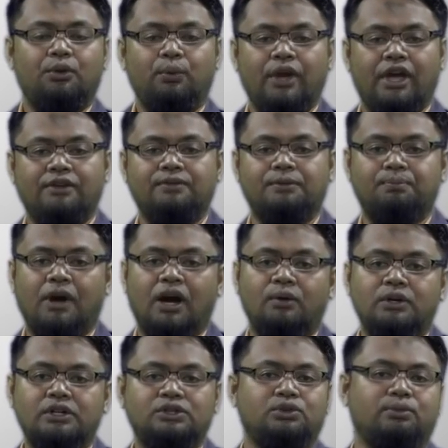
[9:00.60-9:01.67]
we have a
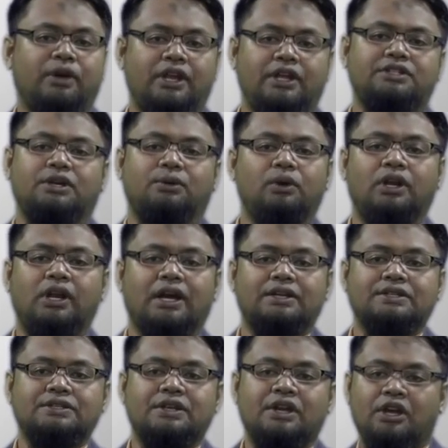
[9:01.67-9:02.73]
power to manage our
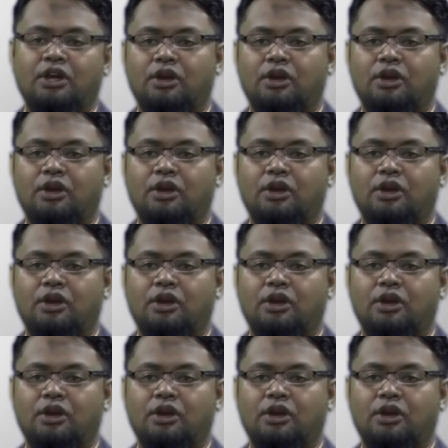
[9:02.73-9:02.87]
class.